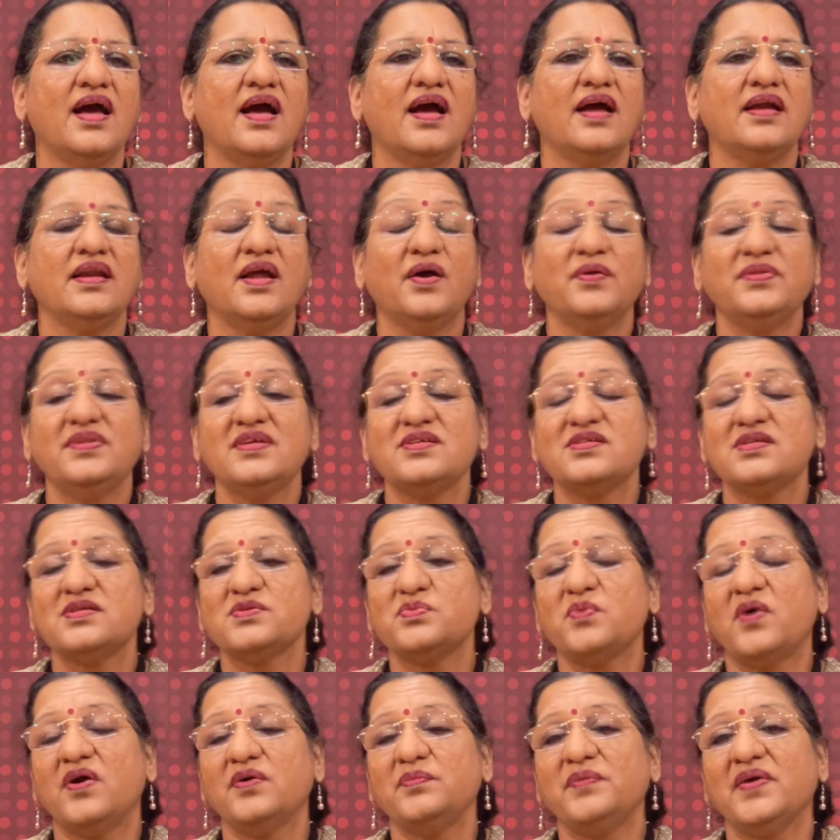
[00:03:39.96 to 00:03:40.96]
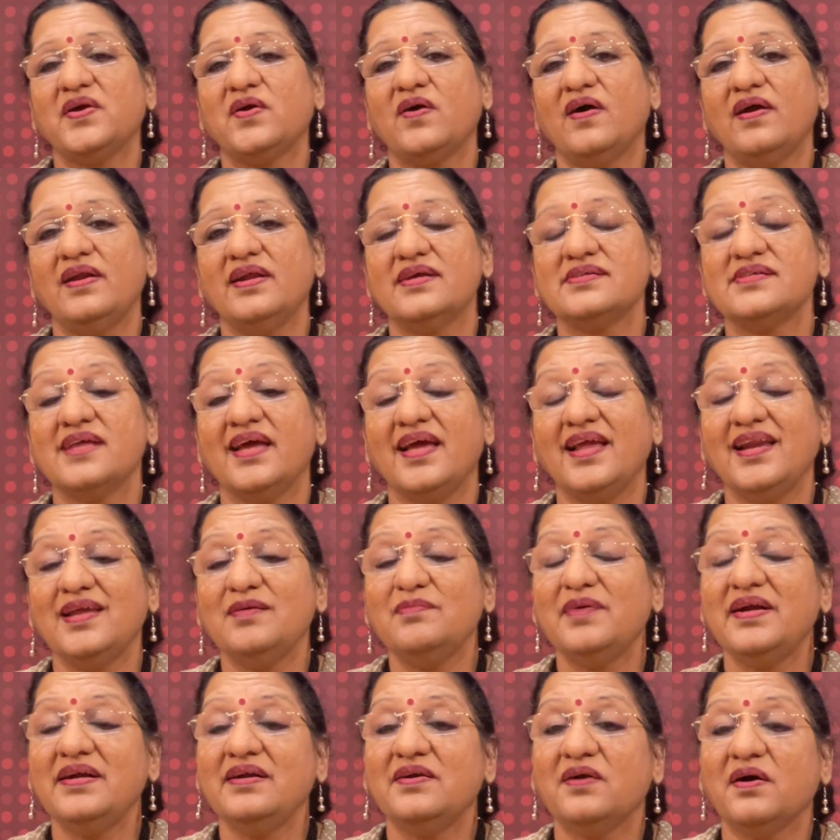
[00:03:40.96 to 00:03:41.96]
Now, this is what we call as the
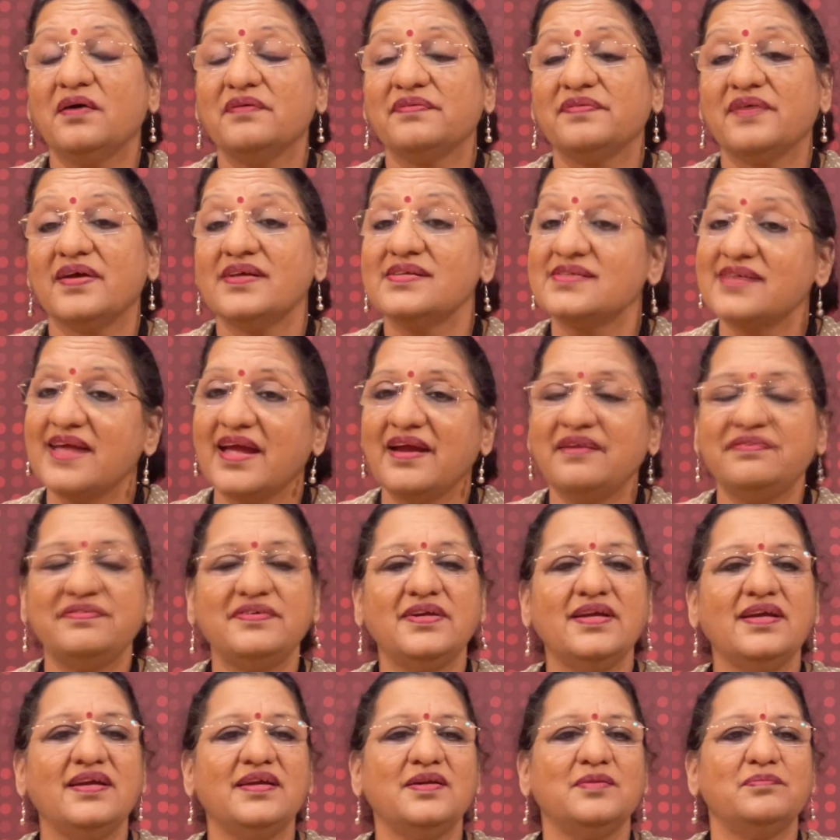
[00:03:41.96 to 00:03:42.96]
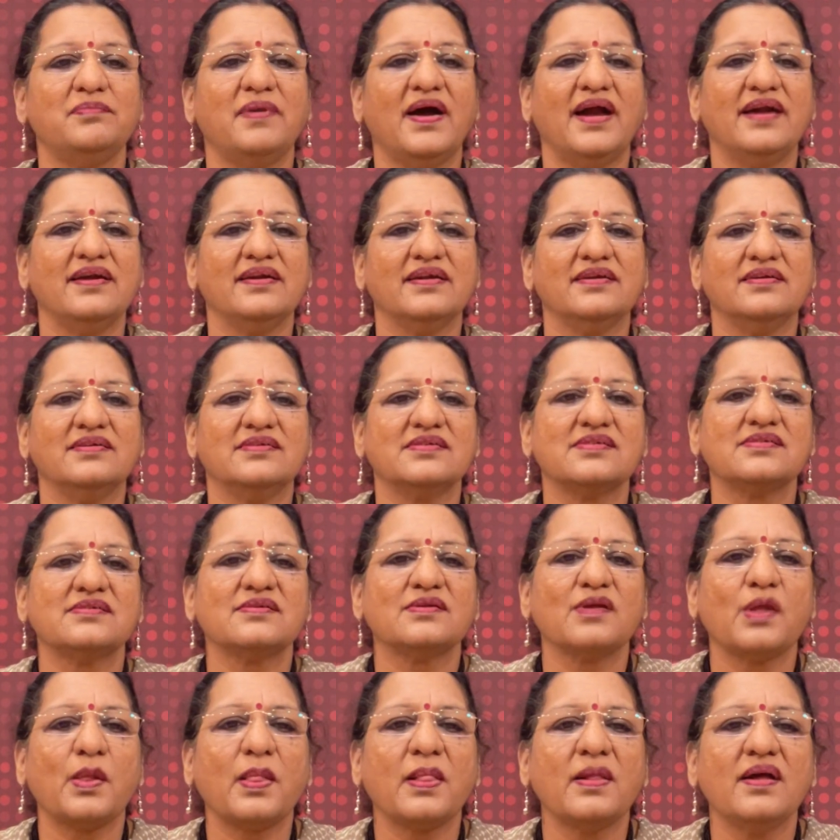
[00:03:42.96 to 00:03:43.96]
element of safety in
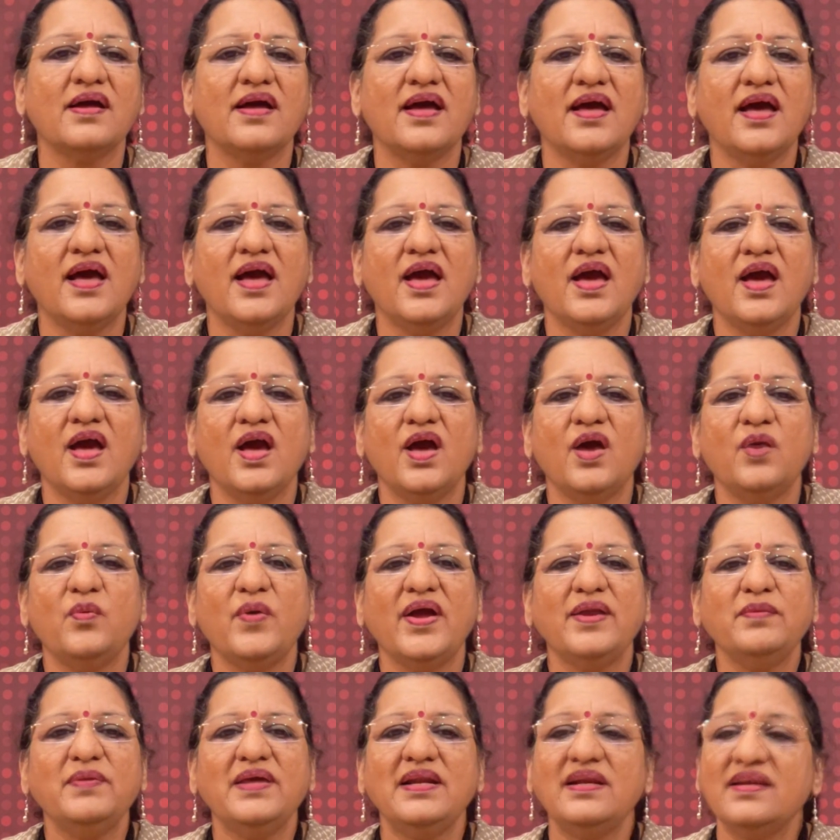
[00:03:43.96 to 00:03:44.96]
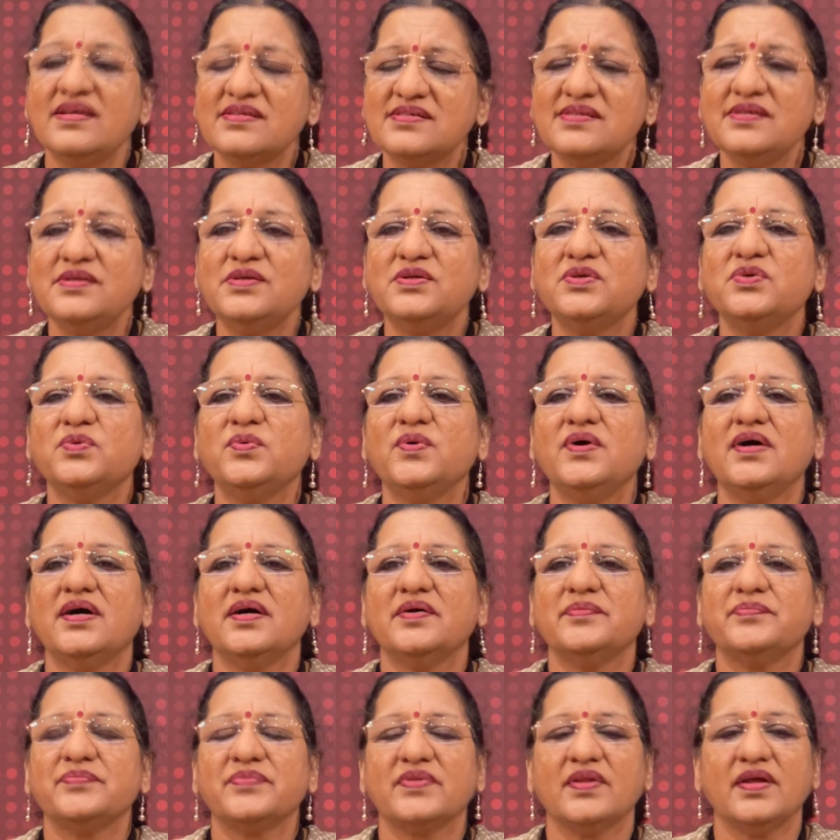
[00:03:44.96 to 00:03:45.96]
patterns. When we listen to
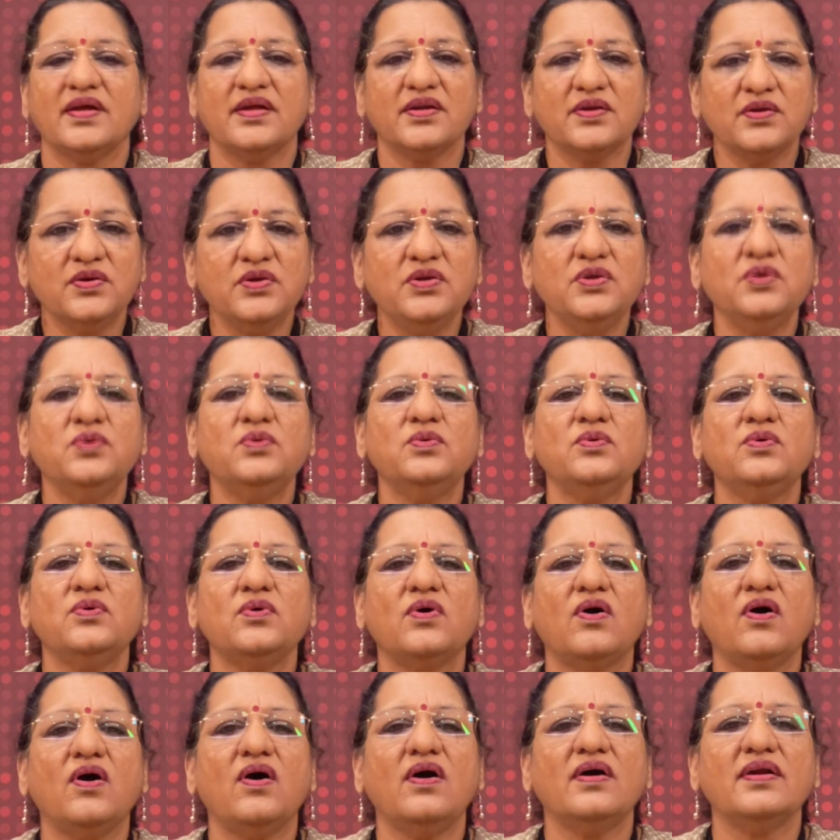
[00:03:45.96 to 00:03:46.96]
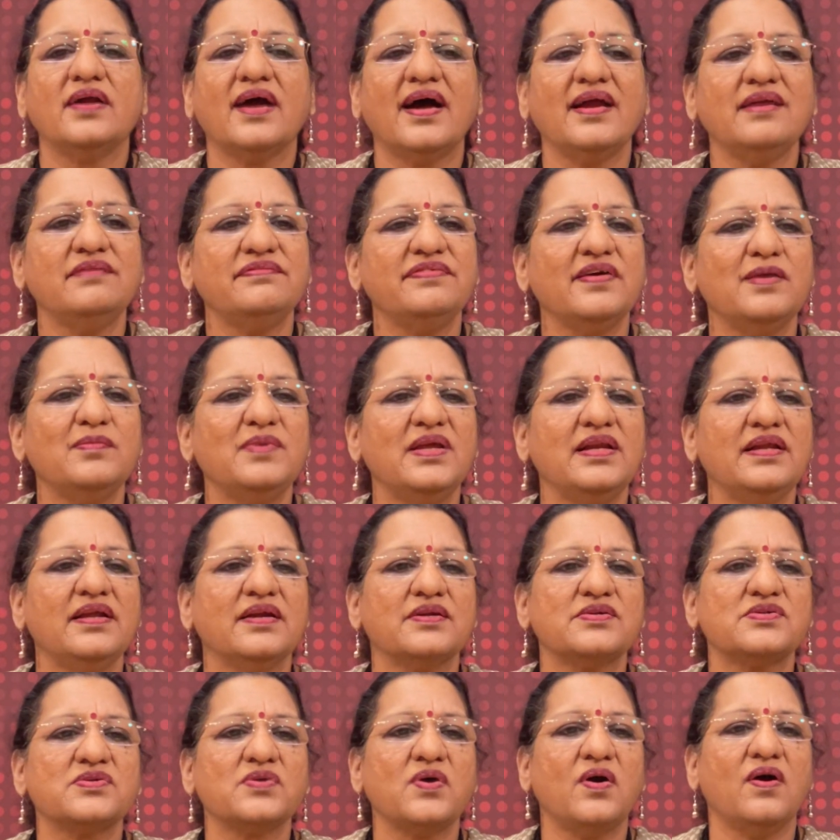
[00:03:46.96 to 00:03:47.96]
a new or unfamiliar
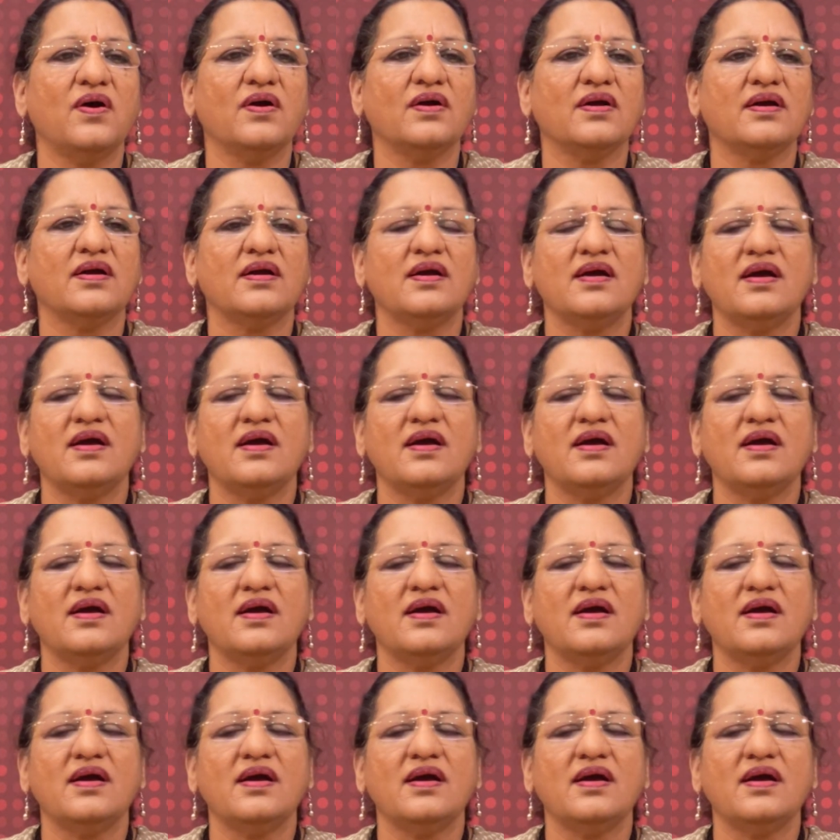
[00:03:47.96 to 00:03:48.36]
song,